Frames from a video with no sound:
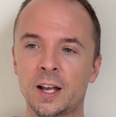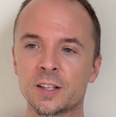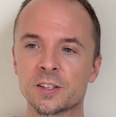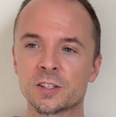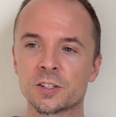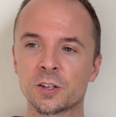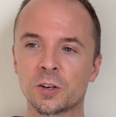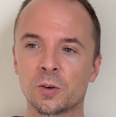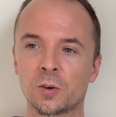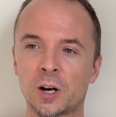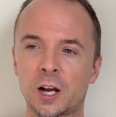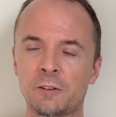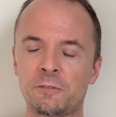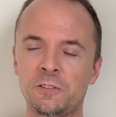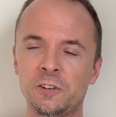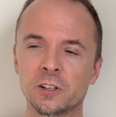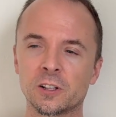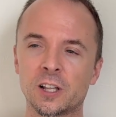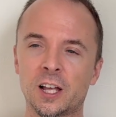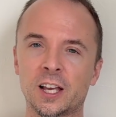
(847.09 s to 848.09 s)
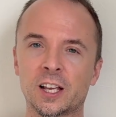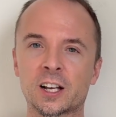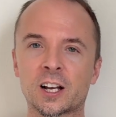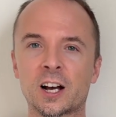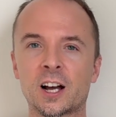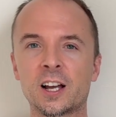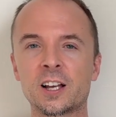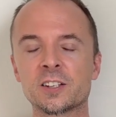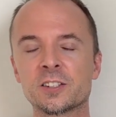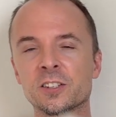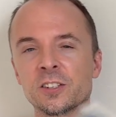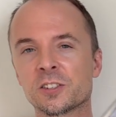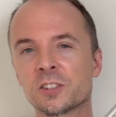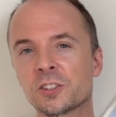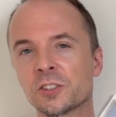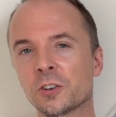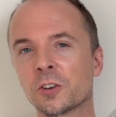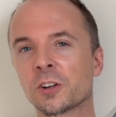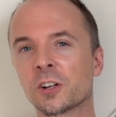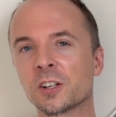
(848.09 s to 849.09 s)
And so I feel like
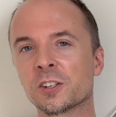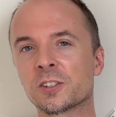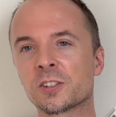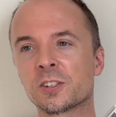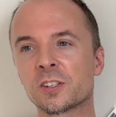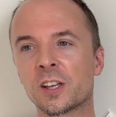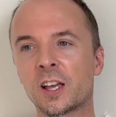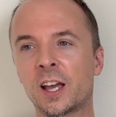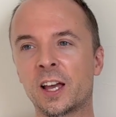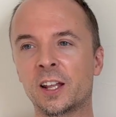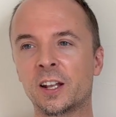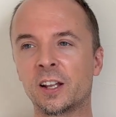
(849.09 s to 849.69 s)
Kyuss's Circus